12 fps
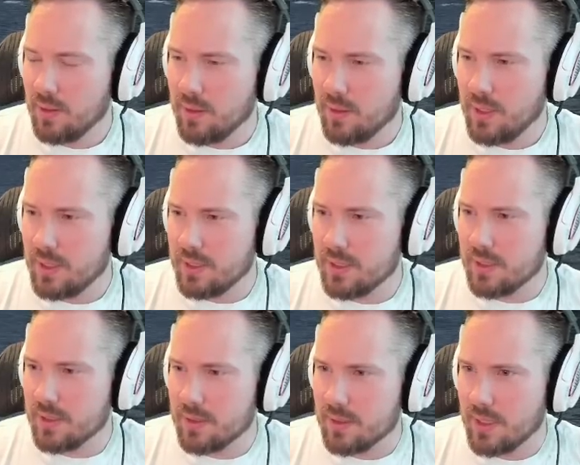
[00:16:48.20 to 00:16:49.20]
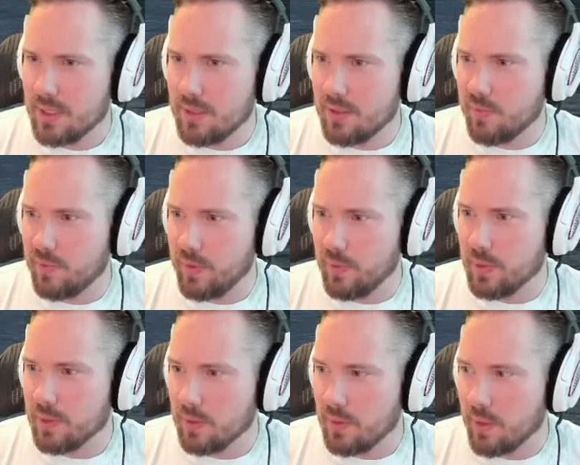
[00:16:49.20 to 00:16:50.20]
That's very
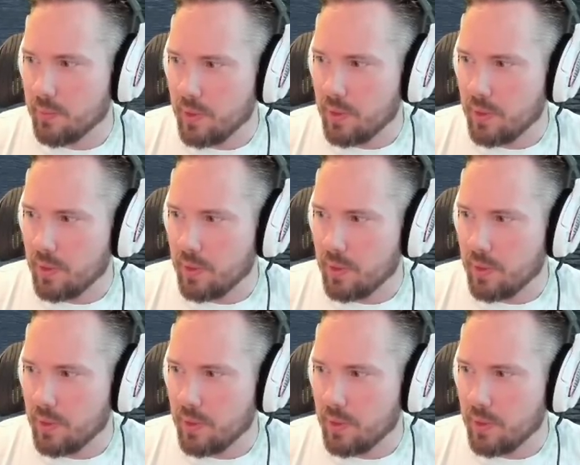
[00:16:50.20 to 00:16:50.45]
little armor.